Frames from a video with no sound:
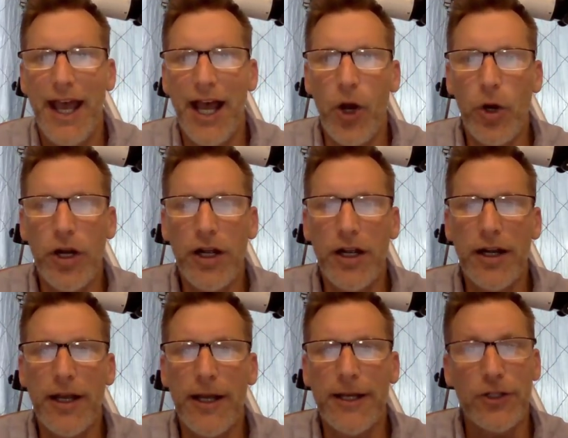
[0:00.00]

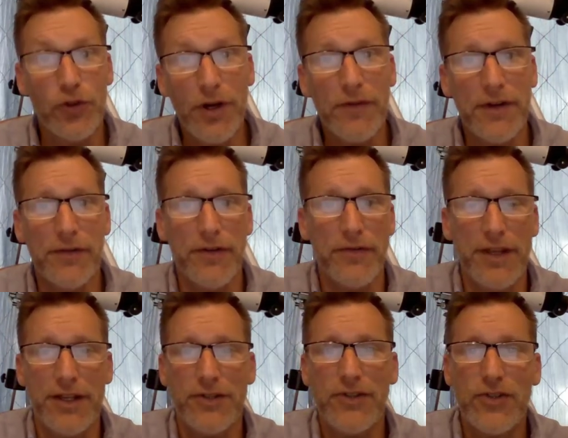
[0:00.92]
our derivative of
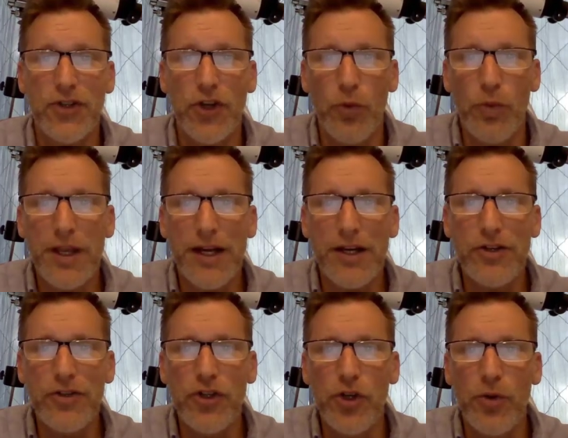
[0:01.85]
this. So we got to
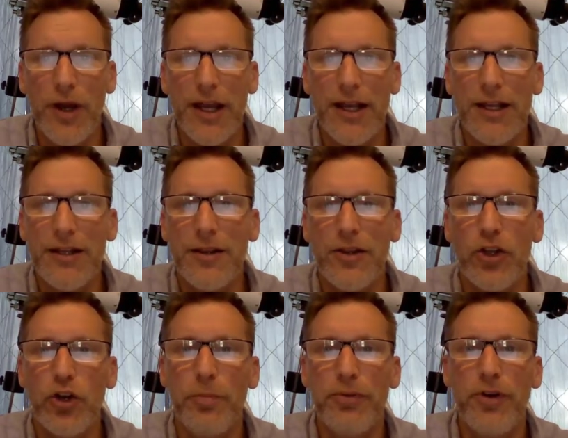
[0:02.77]
do a
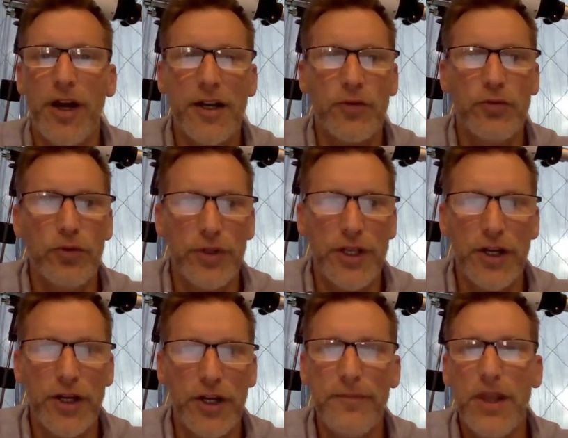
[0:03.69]
little product rule
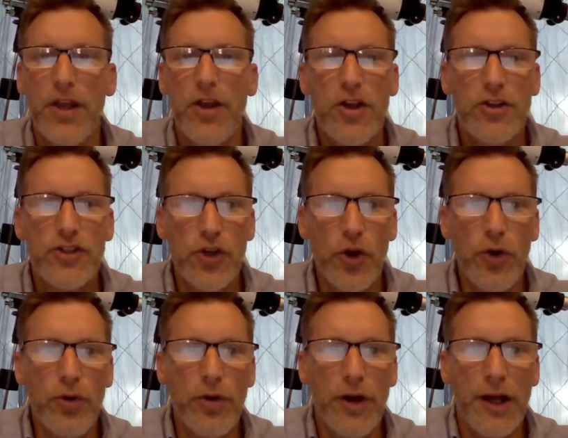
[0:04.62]
here.
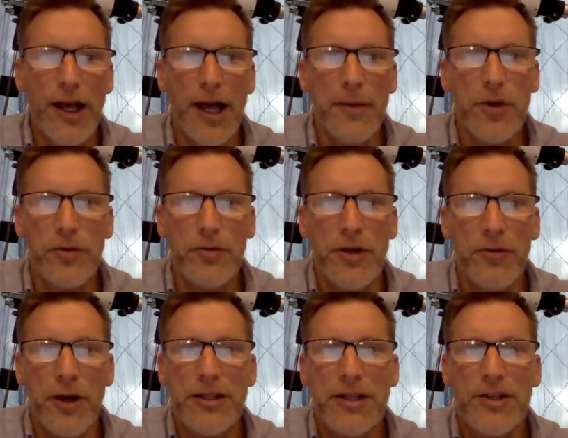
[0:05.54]
So I'm going to
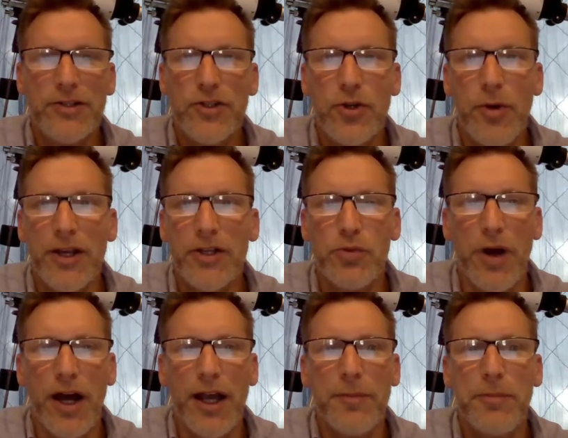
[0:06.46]
rewrite this,
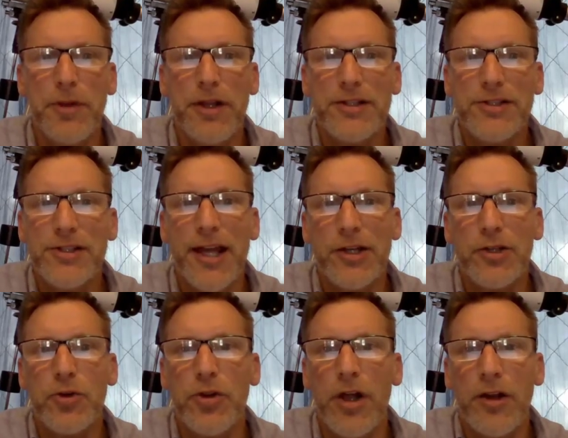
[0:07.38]
2xy plus
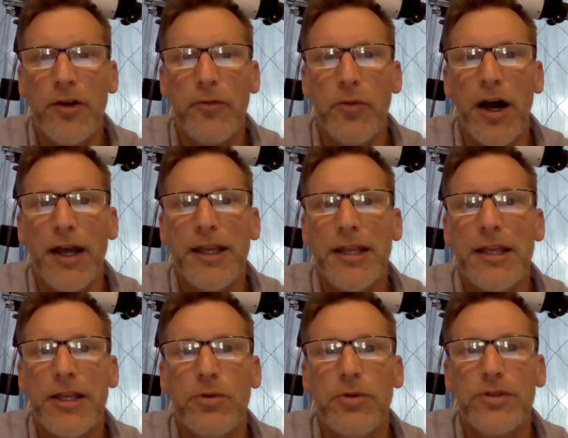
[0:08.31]
natural log of y
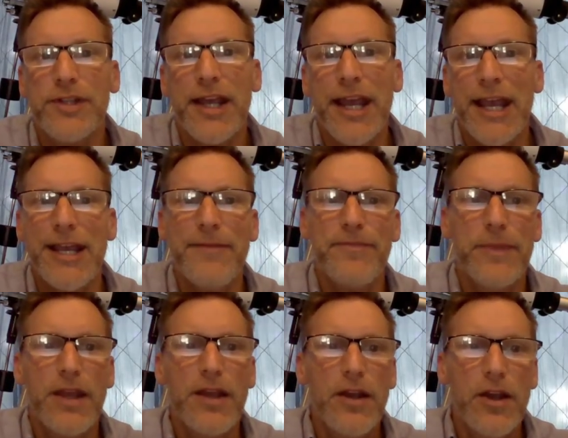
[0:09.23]
equals 8.
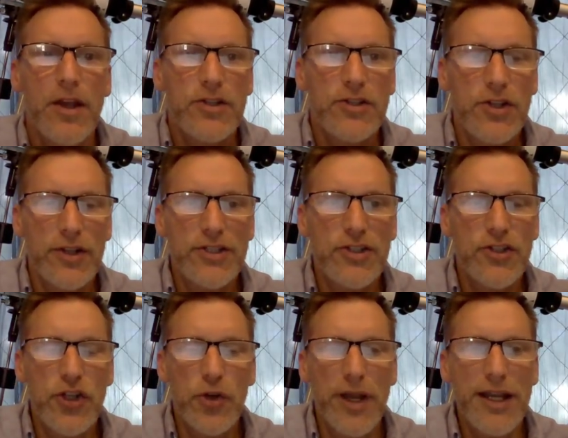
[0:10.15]
So let's
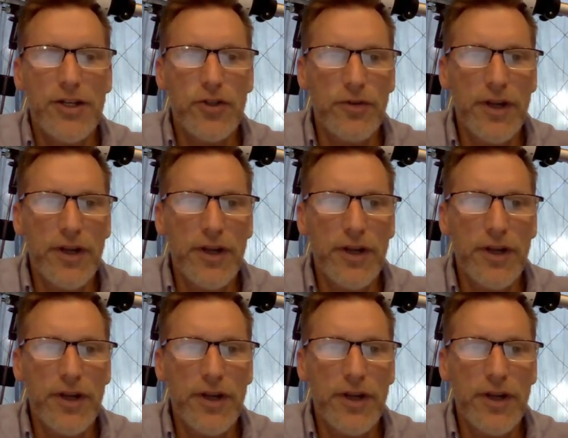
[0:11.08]
do a